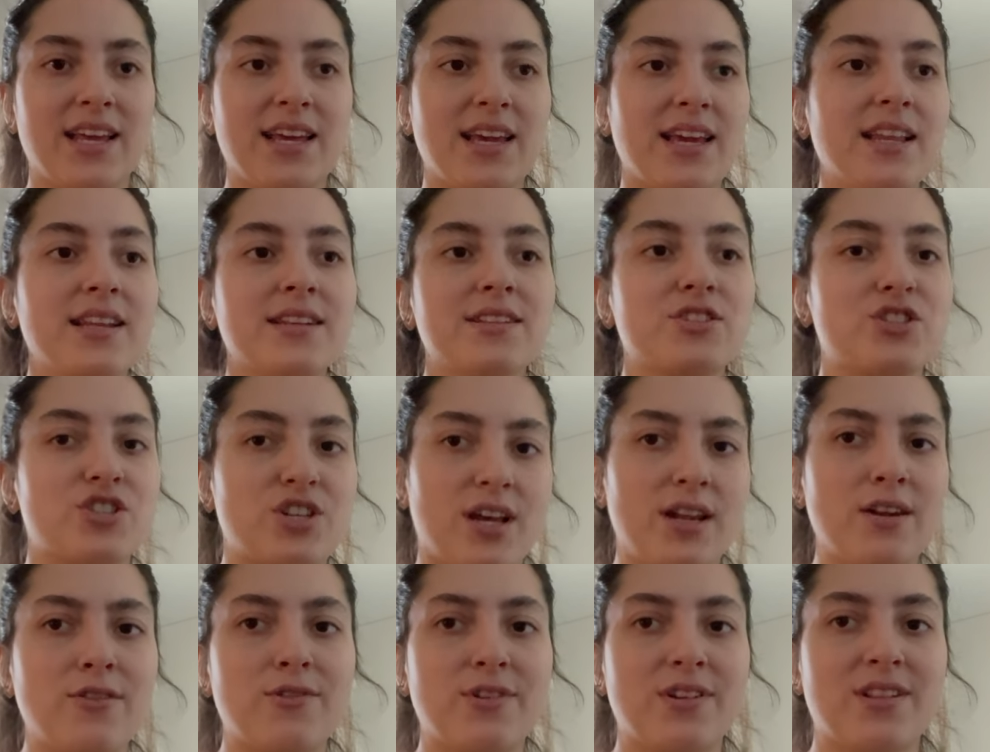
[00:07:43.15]
in
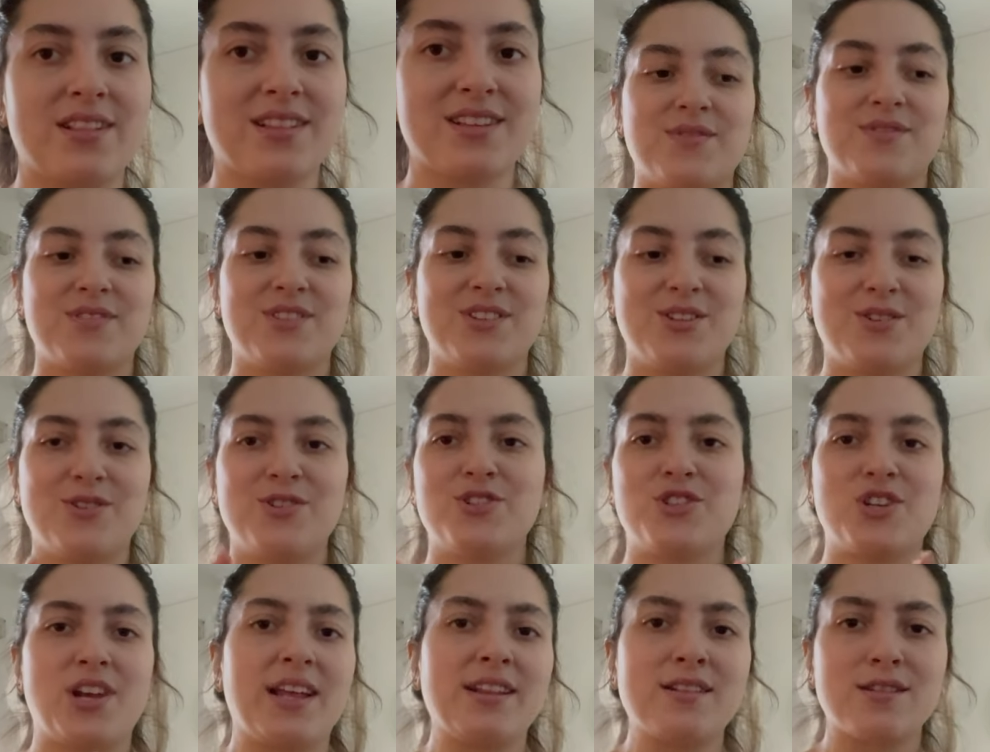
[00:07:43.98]
general you're
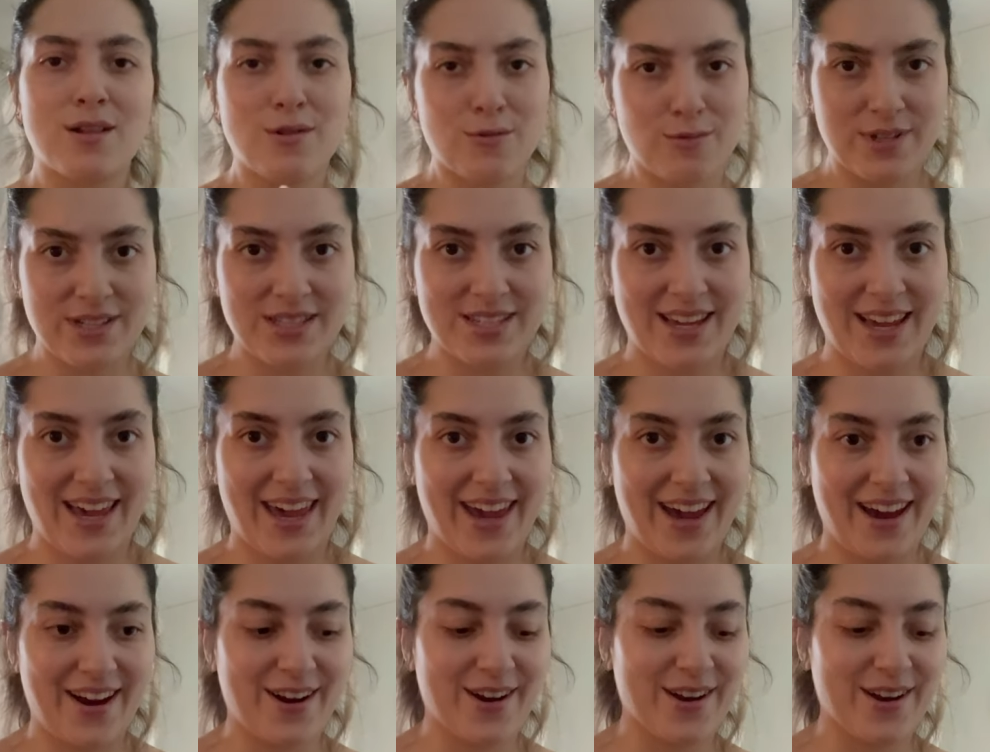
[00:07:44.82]
gentle with the
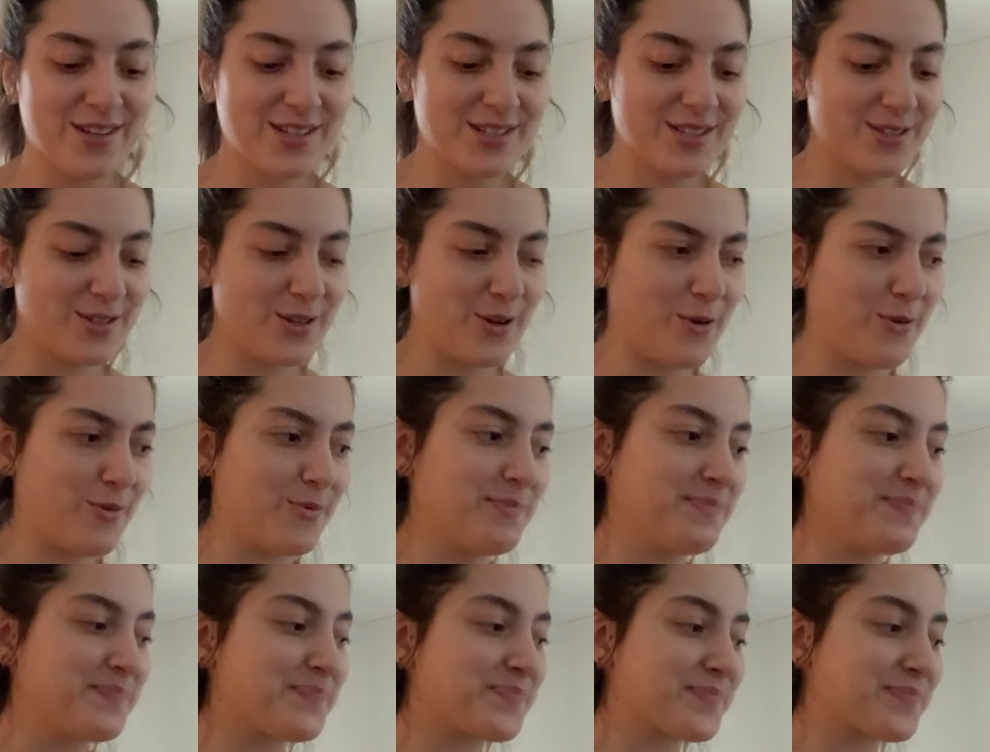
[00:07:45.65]
hair so